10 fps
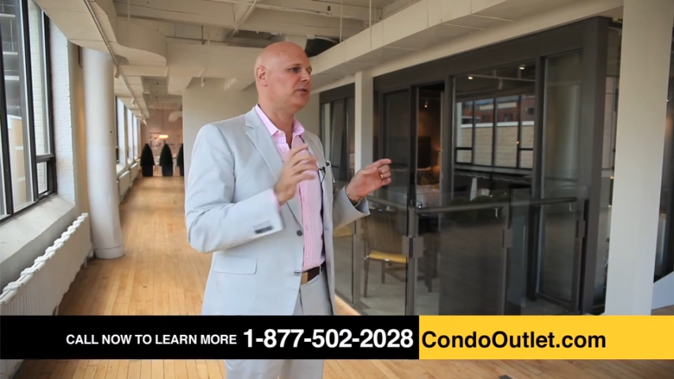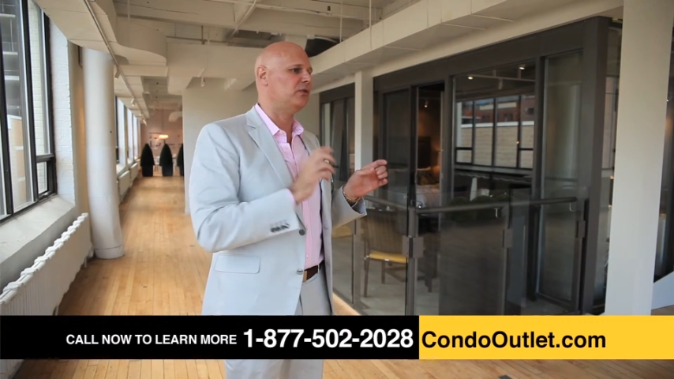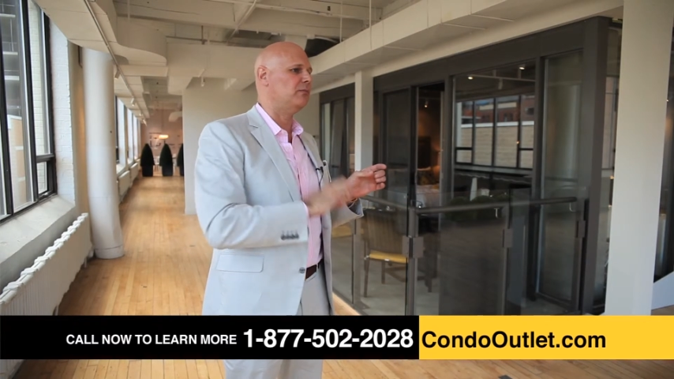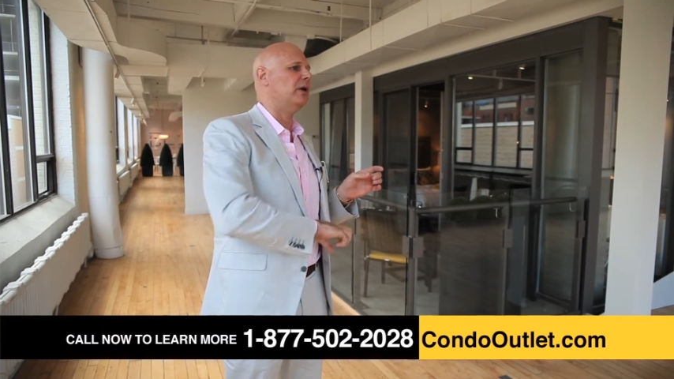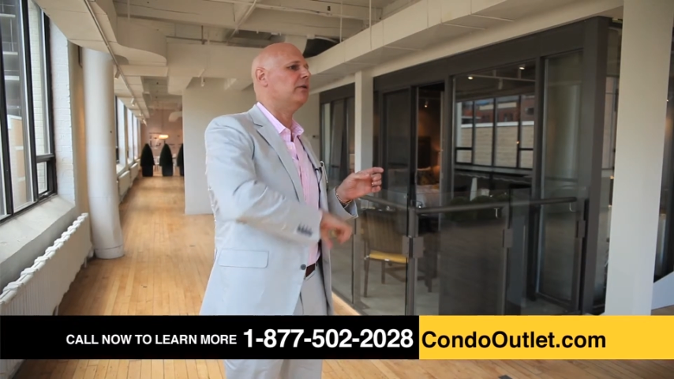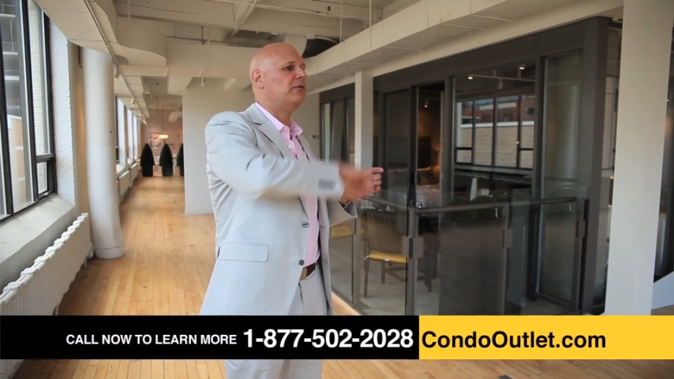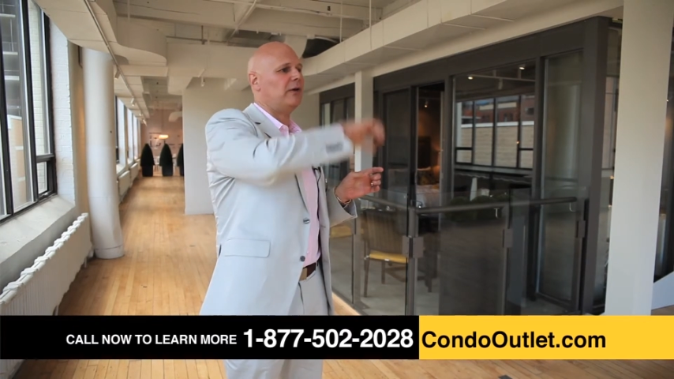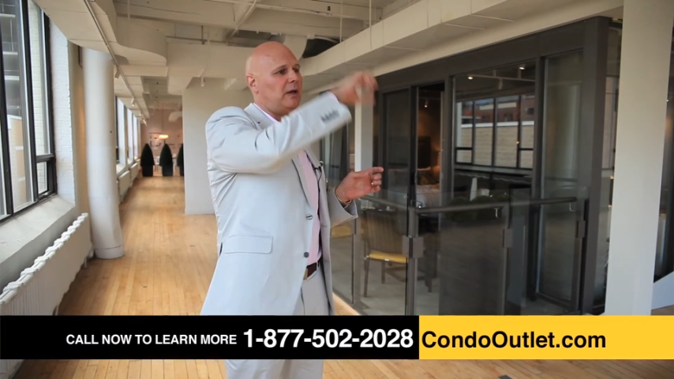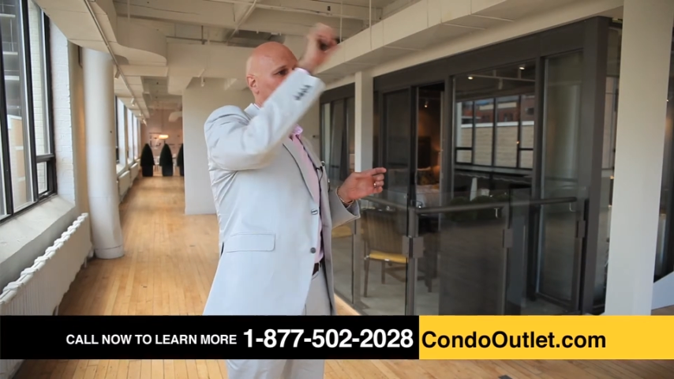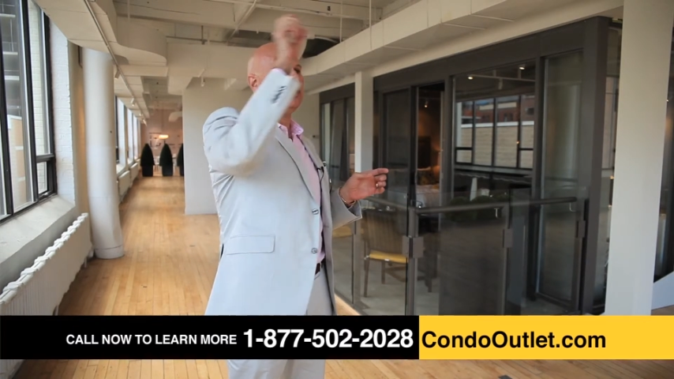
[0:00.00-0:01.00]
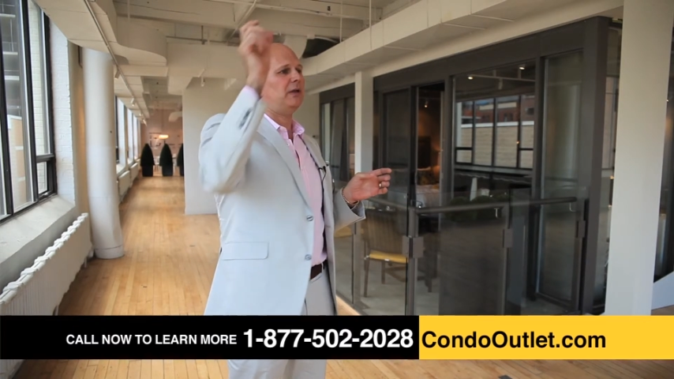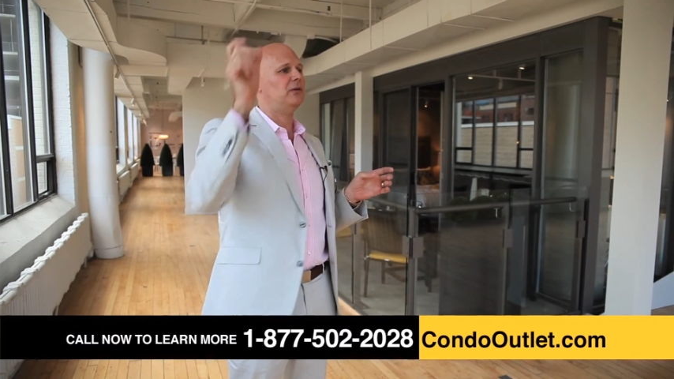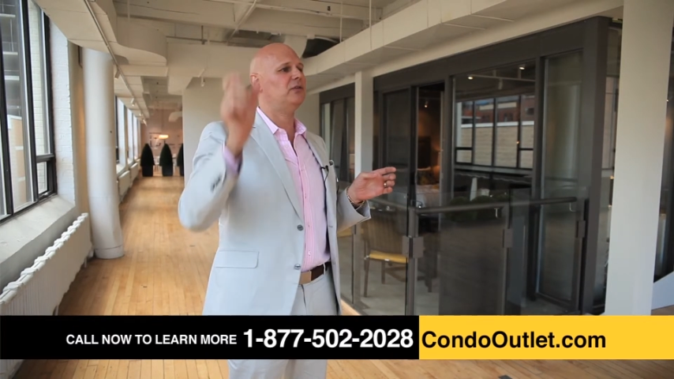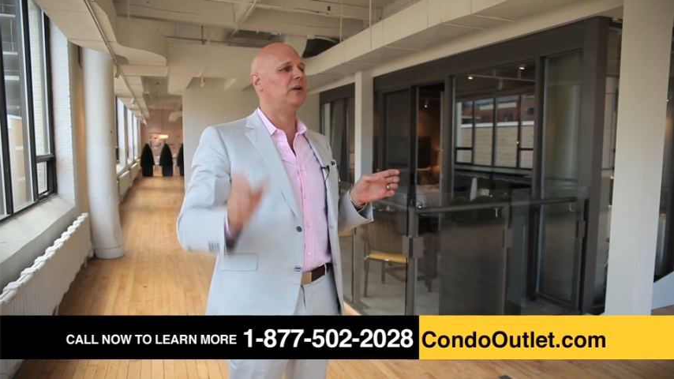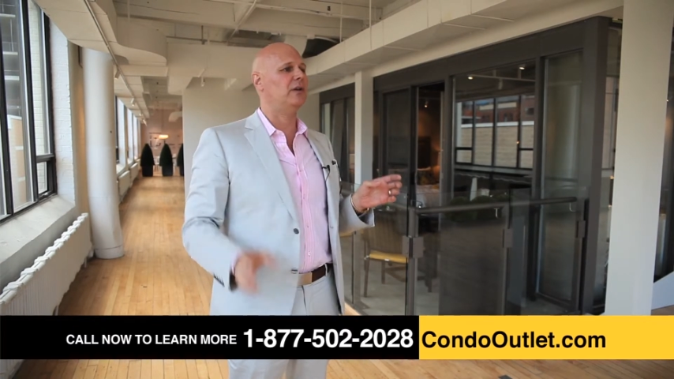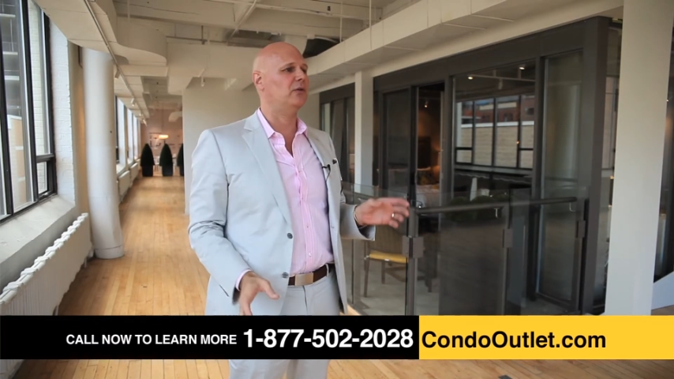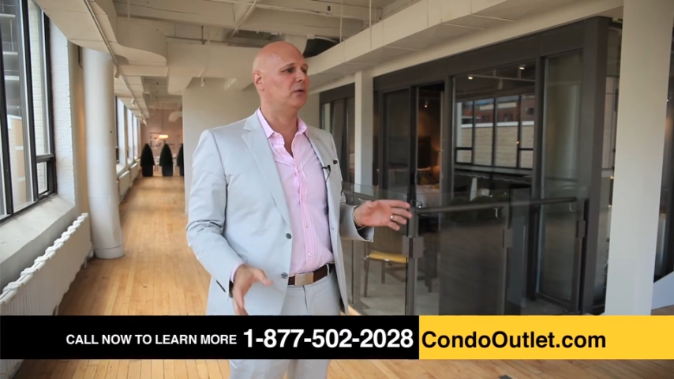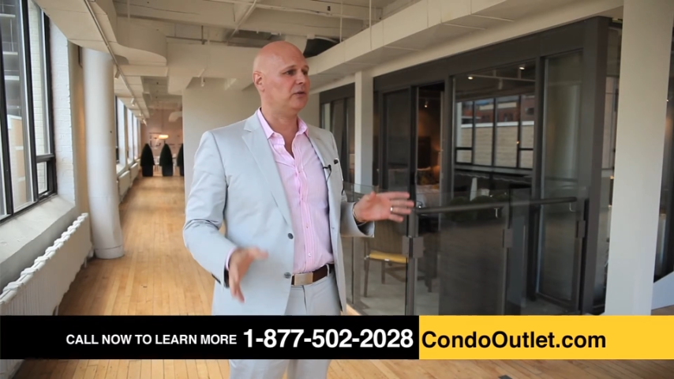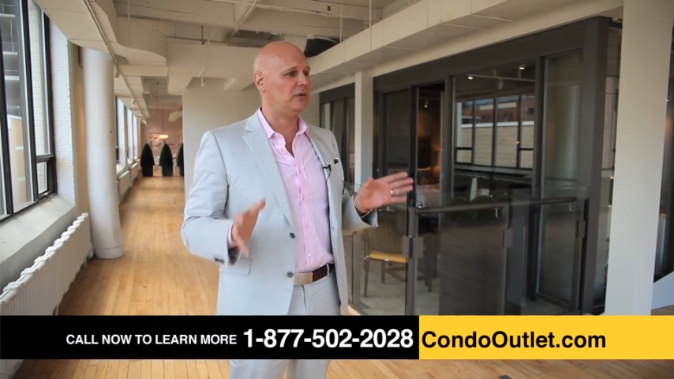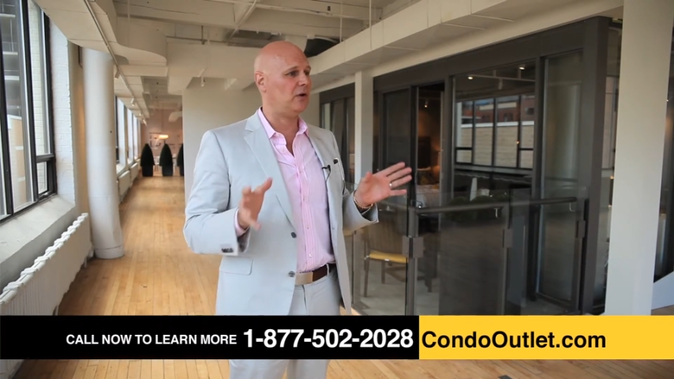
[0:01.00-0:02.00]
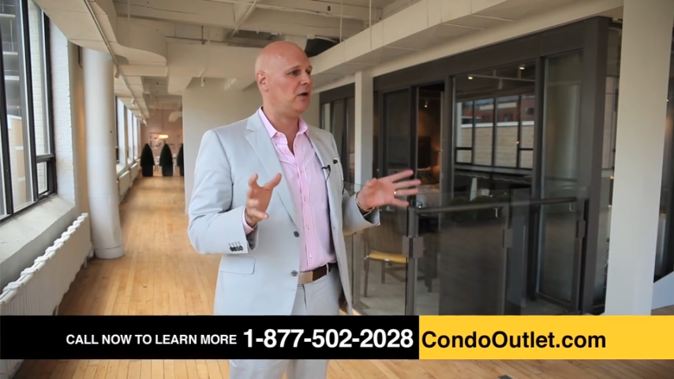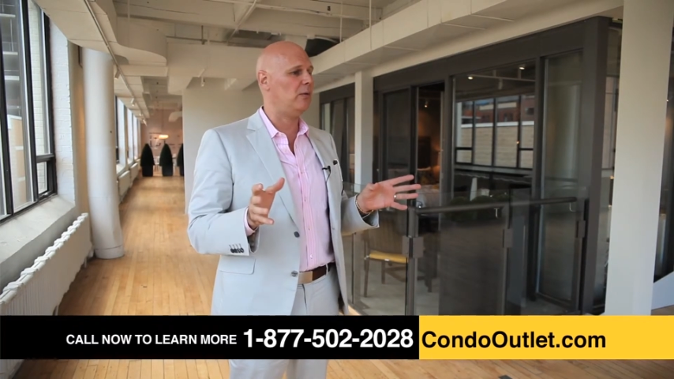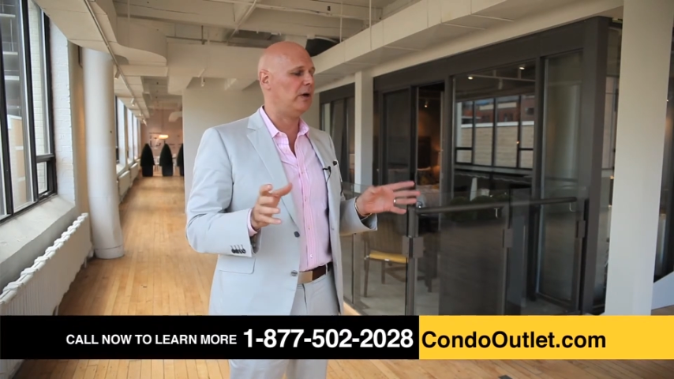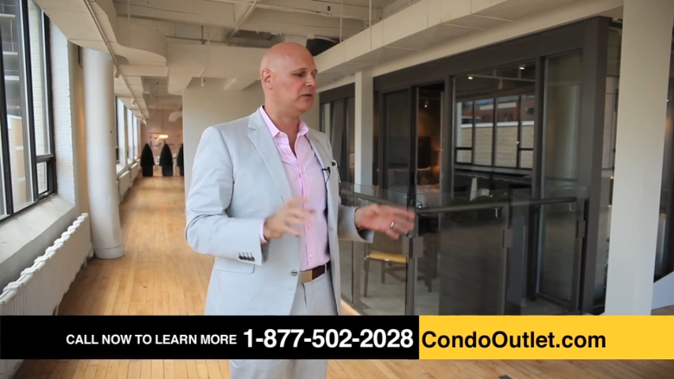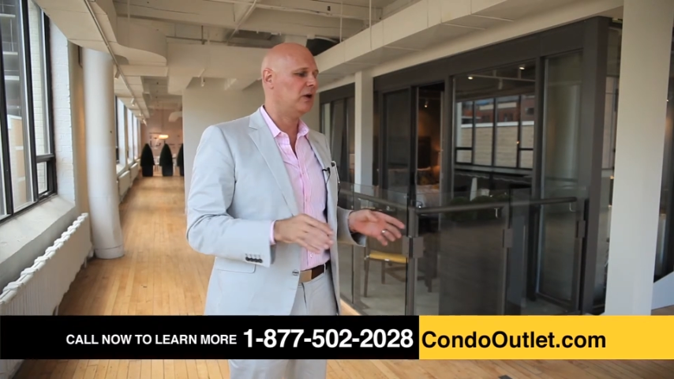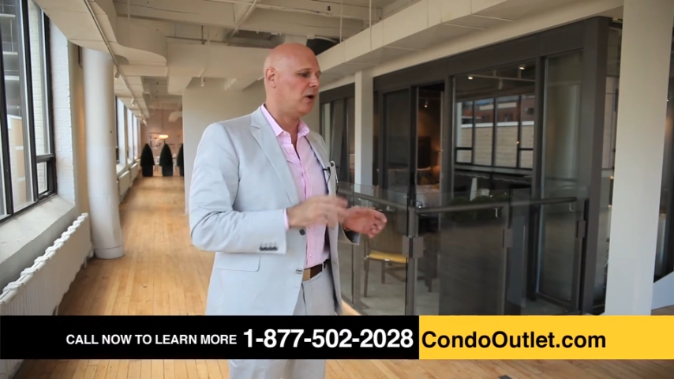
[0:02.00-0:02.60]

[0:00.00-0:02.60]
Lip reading: do metal framing on the outside of the doors in the hallways.